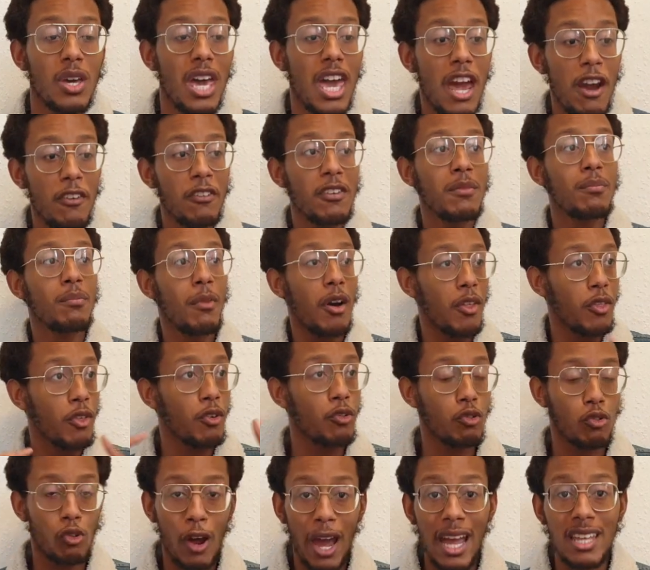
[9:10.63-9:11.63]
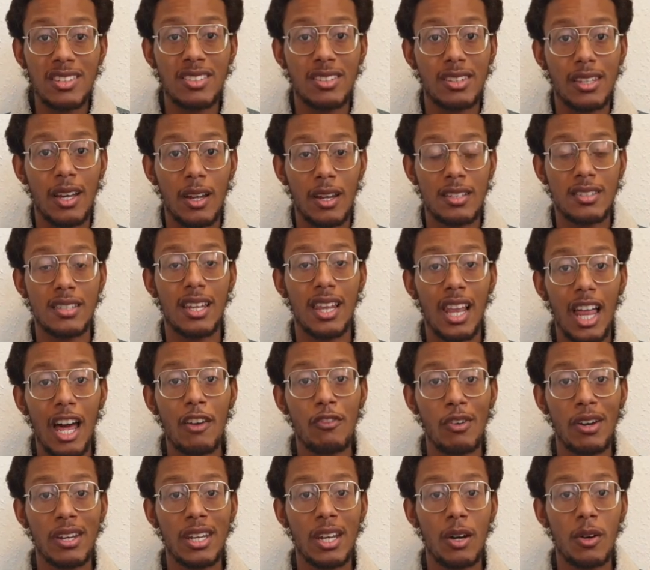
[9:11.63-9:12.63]
Every mother right now that's alive
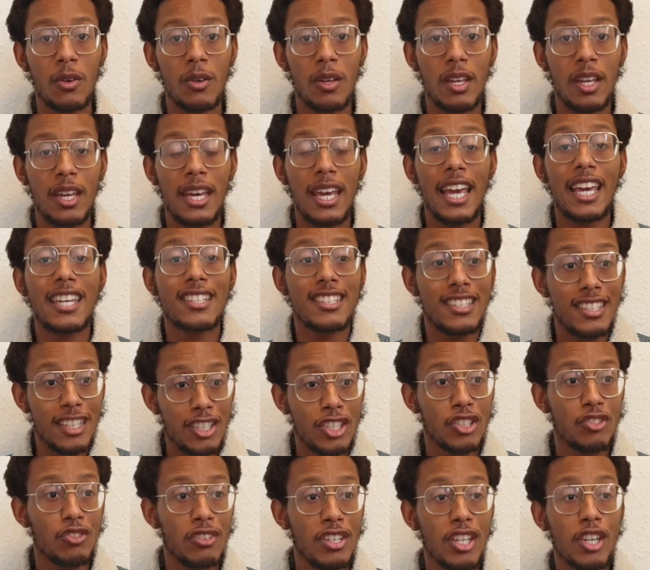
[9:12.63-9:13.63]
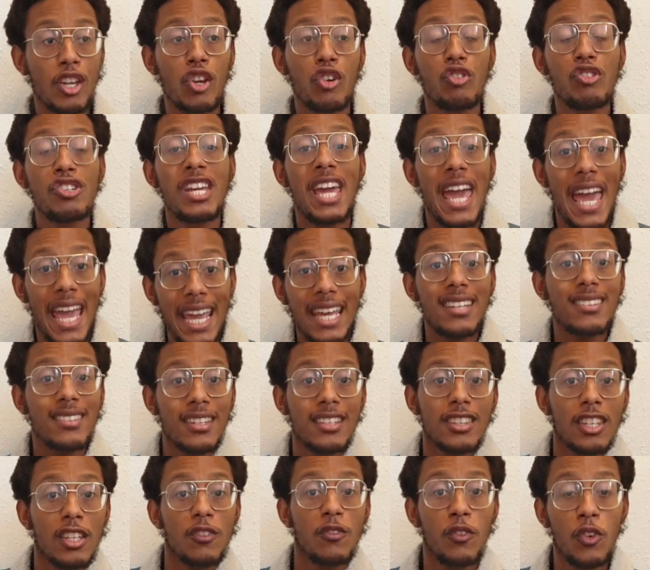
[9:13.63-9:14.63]
right now is literally
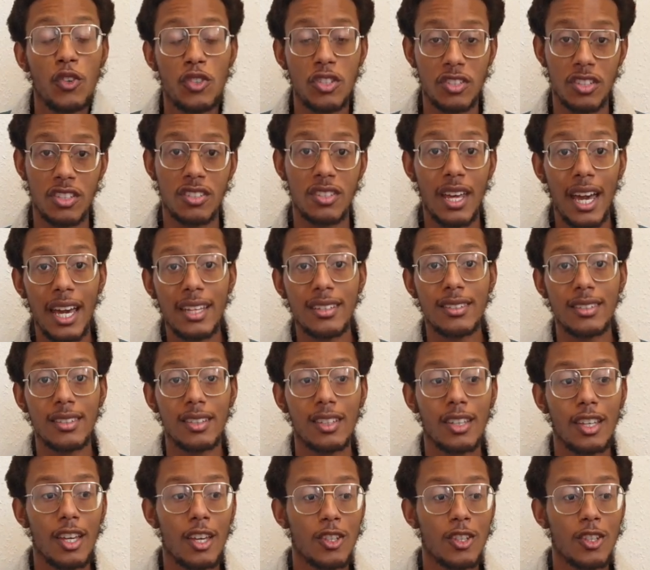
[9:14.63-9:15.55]
creating the future society.